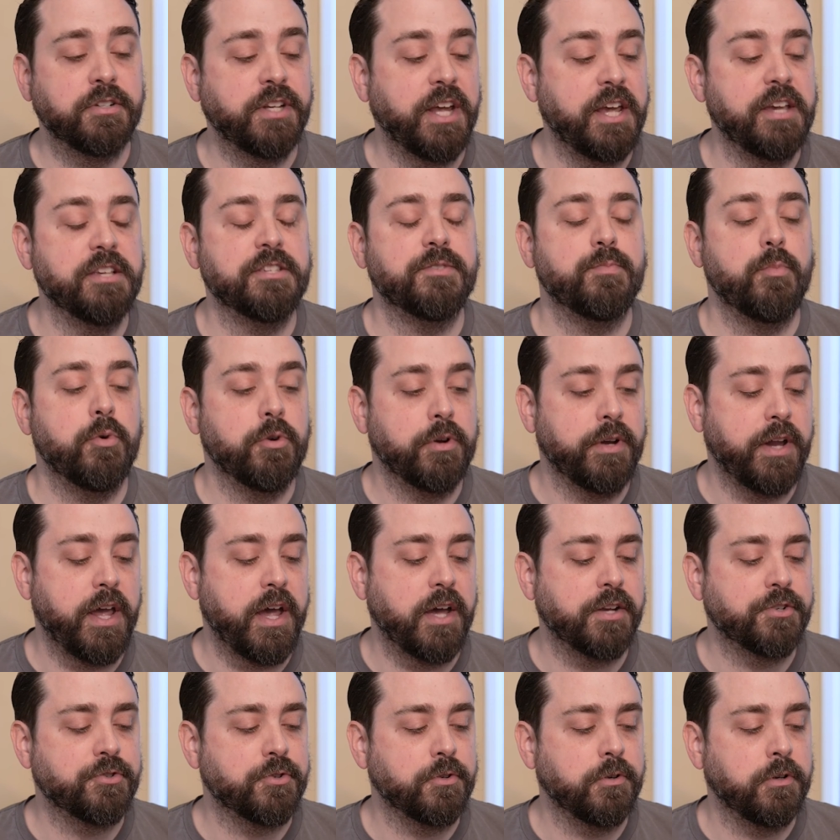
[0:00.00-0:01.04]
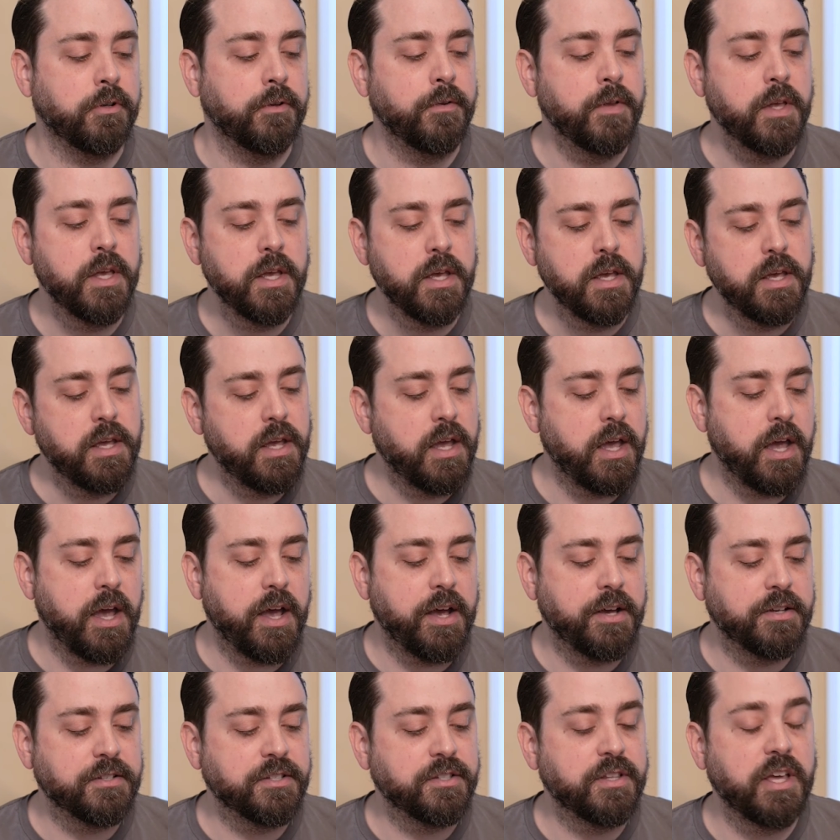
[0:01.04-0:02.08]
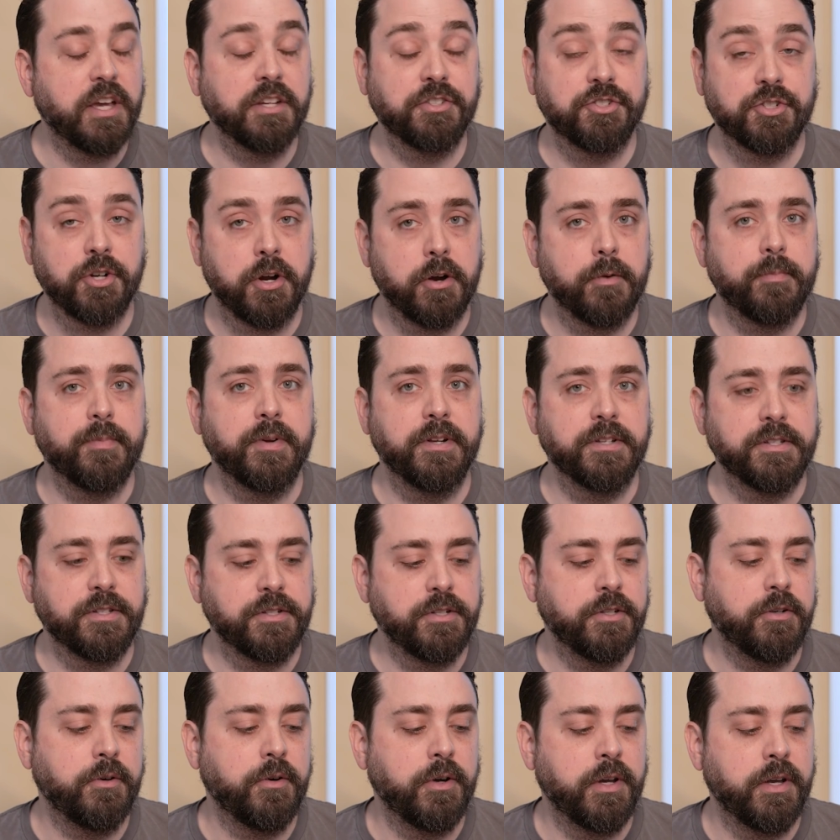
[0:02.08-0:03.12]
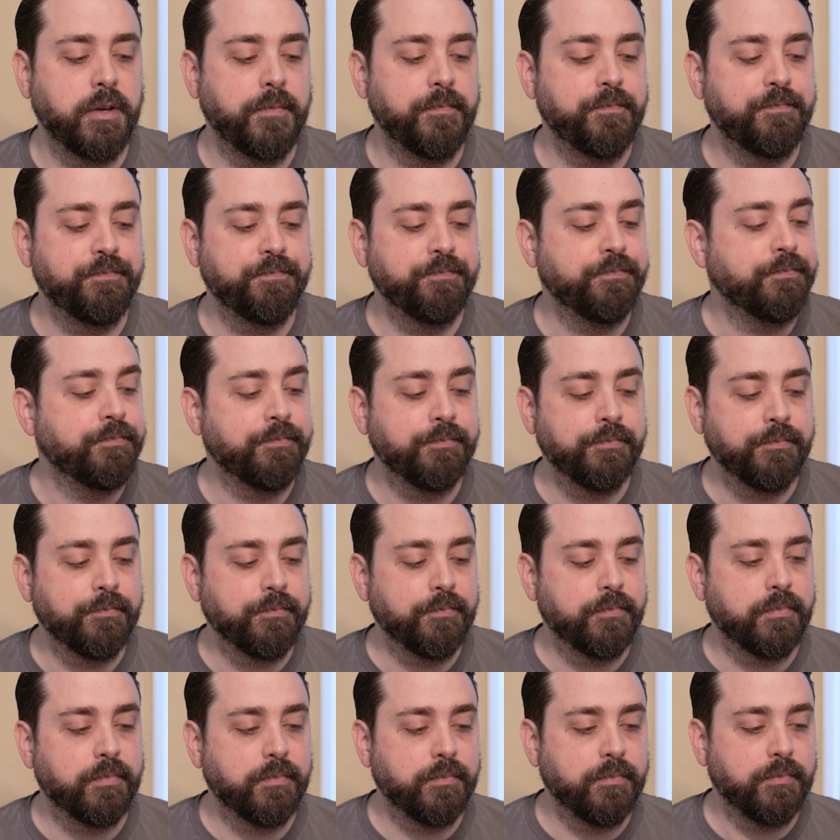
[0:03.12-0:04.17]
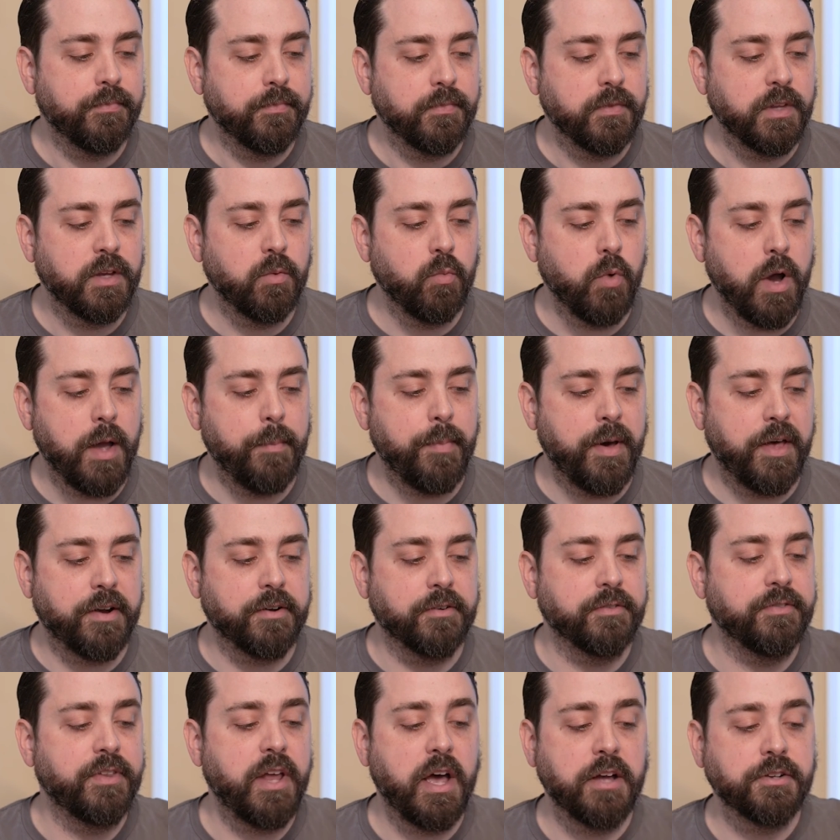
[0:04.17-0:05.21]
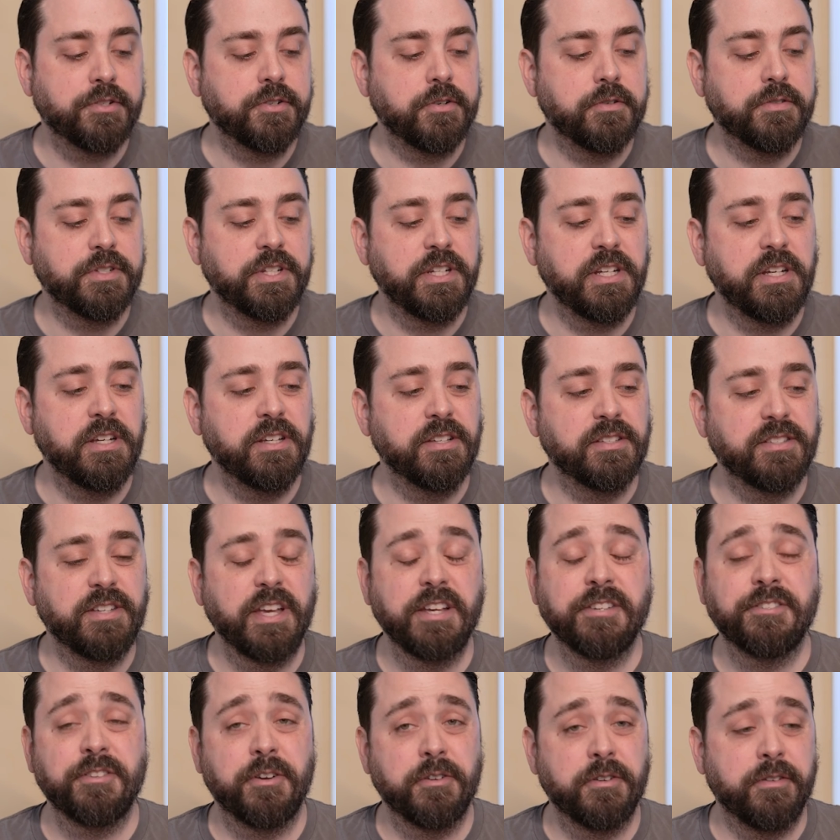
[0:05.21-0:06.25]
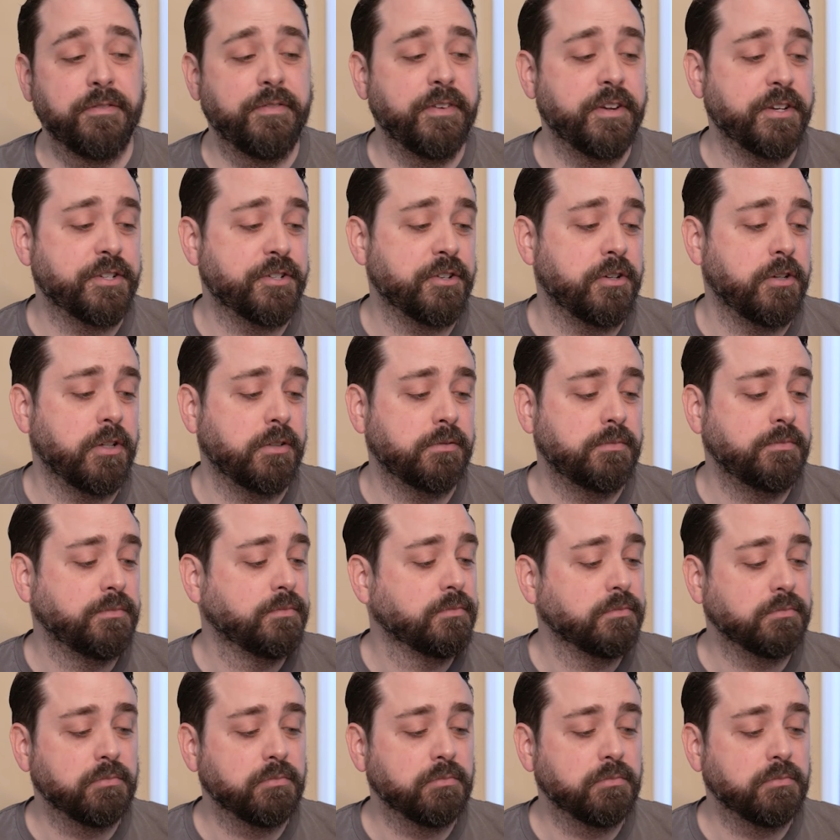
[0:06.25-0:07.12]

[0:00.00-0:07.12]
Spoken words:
tastes more natural. It has that sharpness to it. Way better. Nacho cheese tastes artificial.